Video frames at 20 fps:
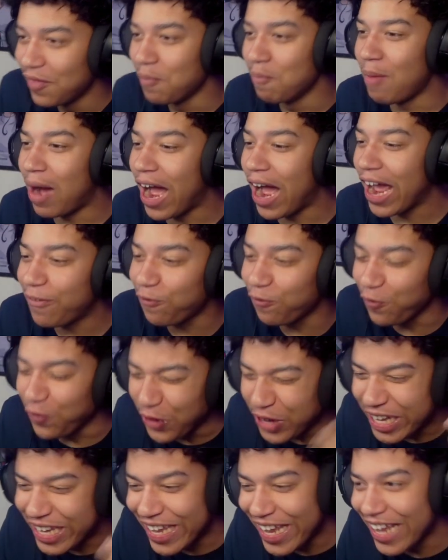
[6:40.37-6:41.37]
My
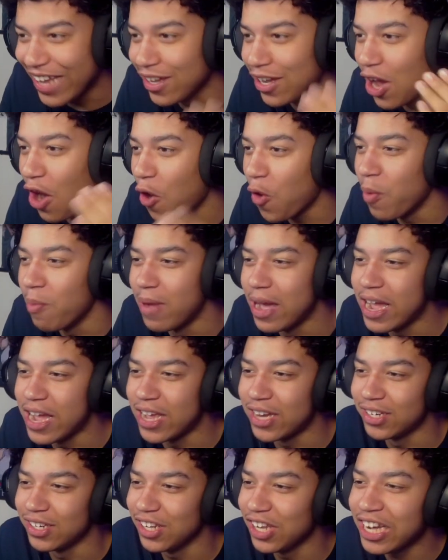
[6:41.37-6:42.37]
freaking goat,
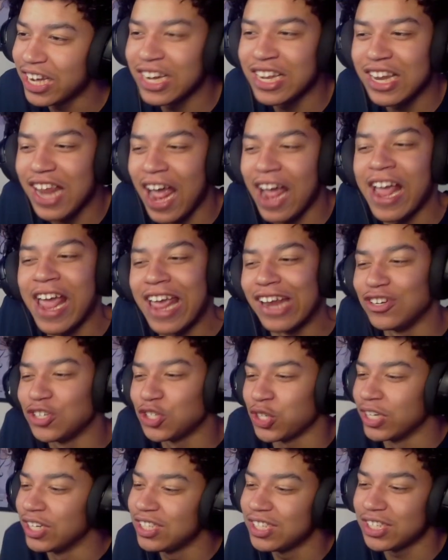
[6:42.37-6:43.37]
man. Look at that
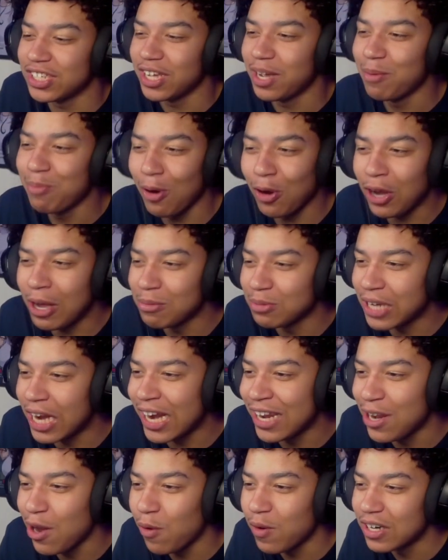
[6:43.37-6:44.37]
entrance. Bro comes
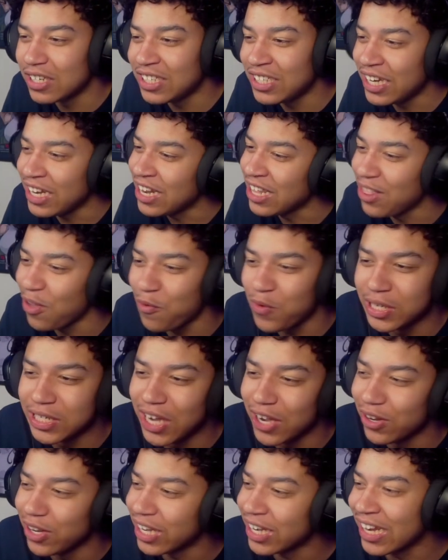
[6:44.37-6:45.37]
out of nowhere, sitting in the
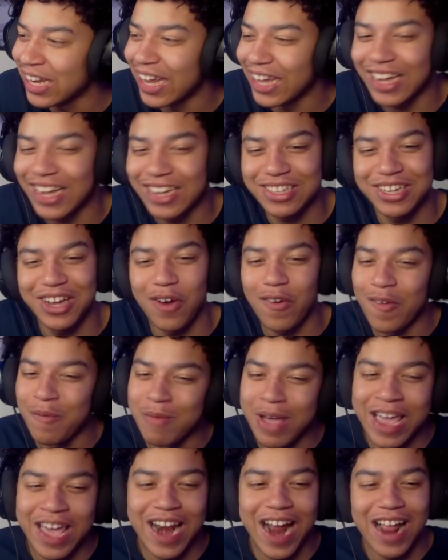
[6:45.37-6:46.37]
window, looking like a goat,
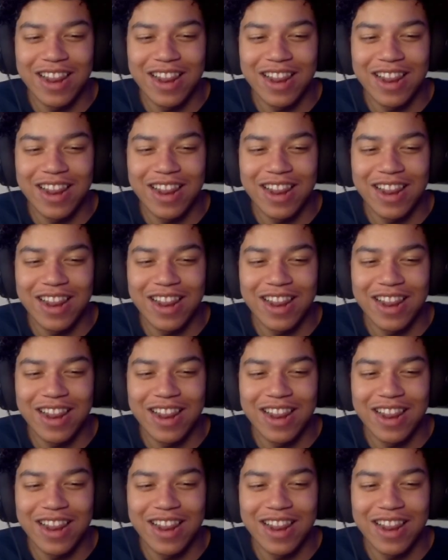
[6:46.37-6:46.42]
man.